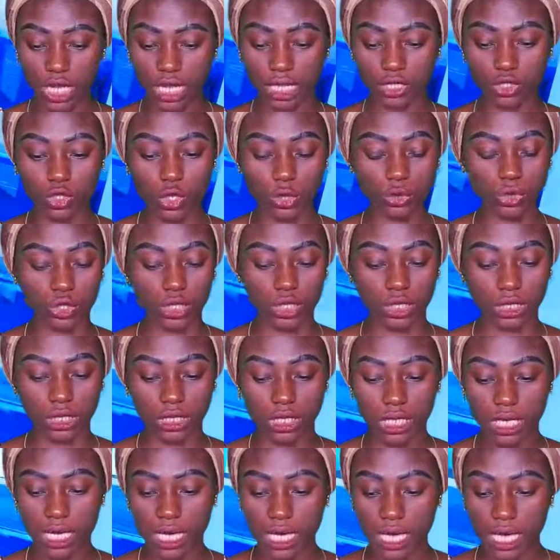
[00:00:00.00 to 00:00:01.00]

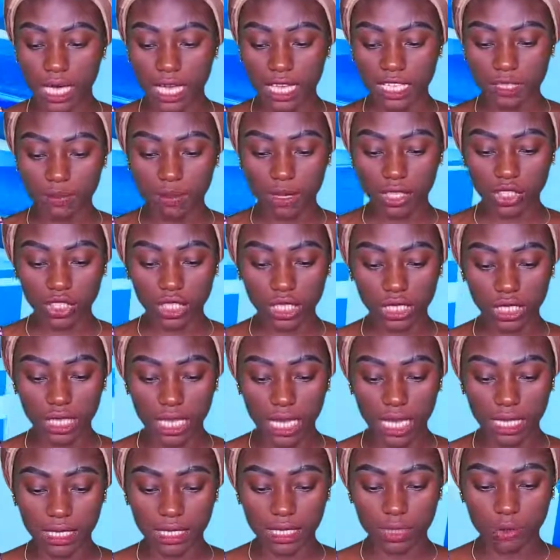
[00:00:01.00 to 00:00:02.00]
adoption,
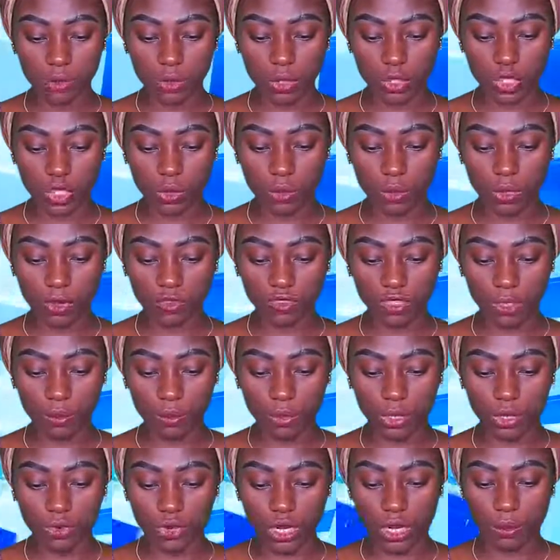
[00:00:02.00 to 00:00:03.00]
especially at the bottom of the
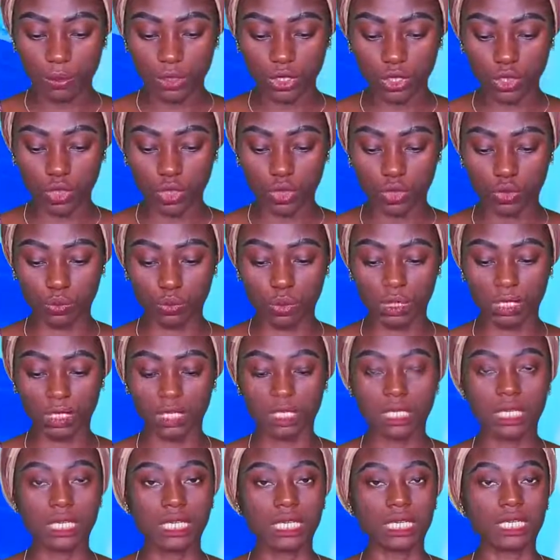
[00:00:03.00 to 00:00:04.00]
pyramid, should
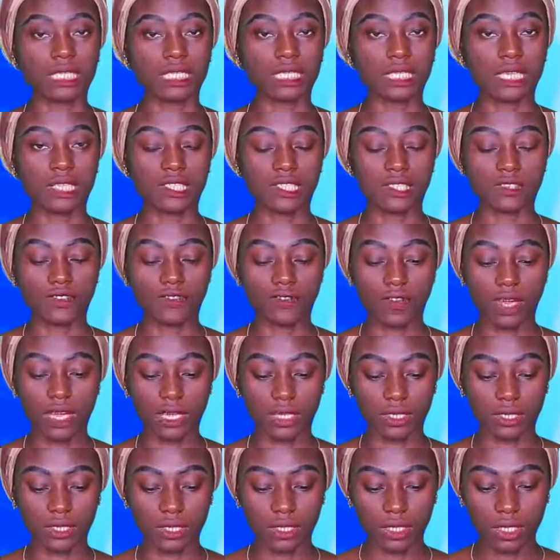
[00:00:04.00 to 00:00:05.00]
be
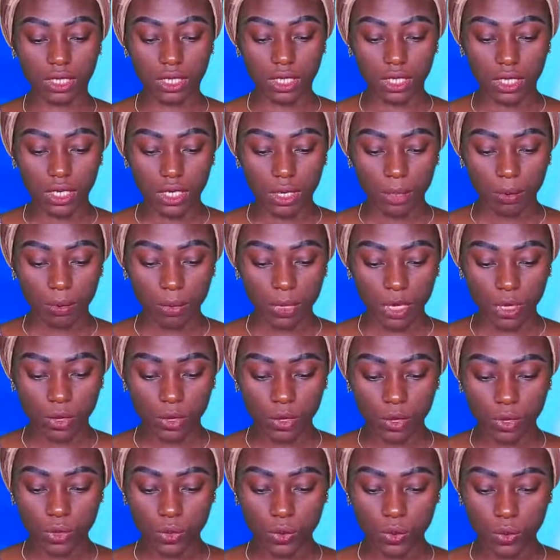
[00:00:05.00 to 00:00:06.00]
intensified.
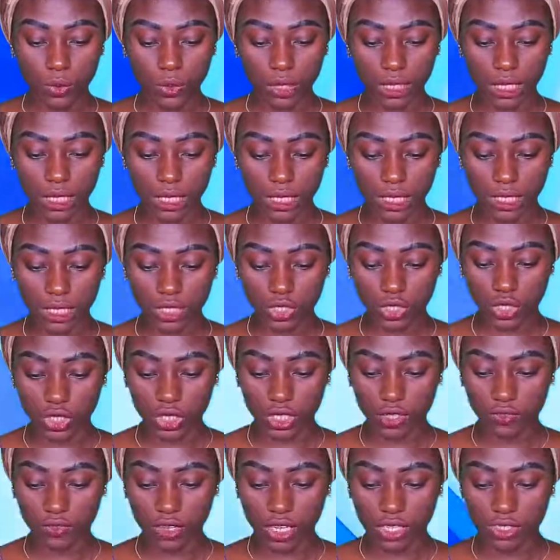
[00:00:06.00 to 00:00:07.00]
Beho, who is the
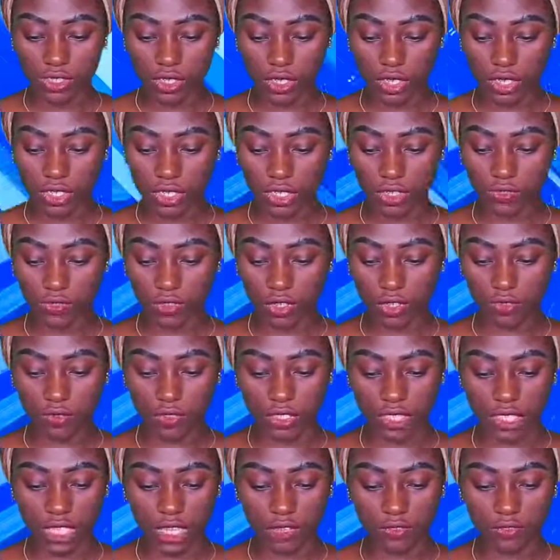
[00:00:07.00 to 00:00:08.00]
Chief Executive
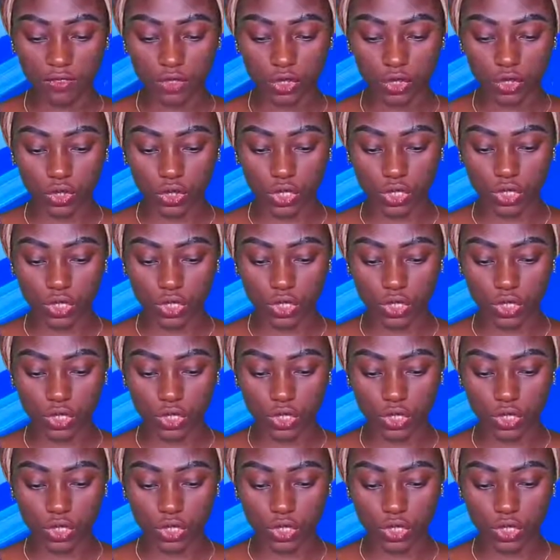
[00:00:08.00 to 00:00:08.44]
Officer, Future